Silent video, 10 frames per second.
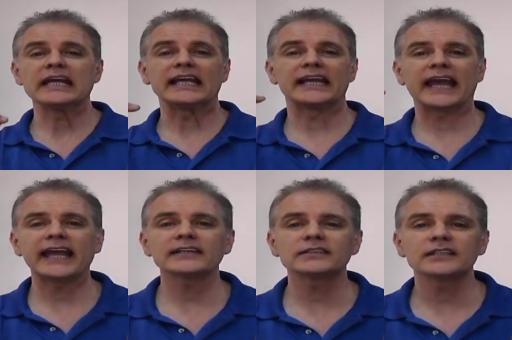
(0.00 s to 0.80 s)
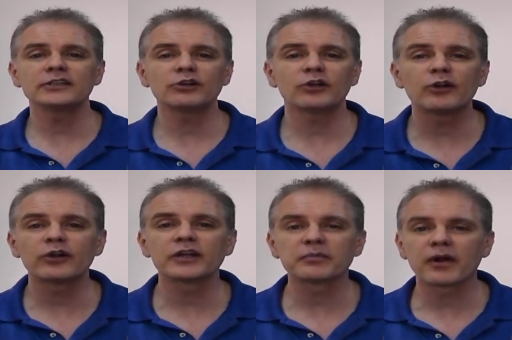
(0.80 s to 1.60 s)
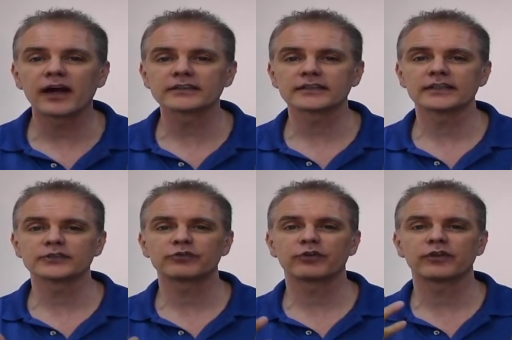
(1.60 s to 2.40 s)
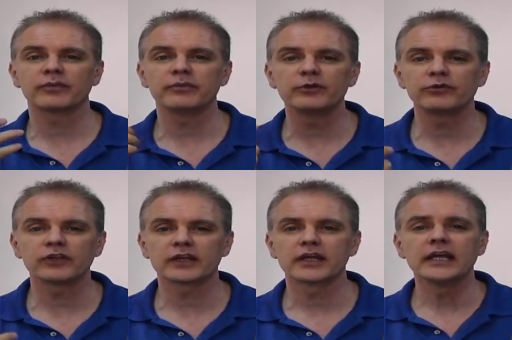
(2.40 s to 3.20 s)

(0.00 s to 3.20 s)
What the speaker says: enhancing your learning process for the music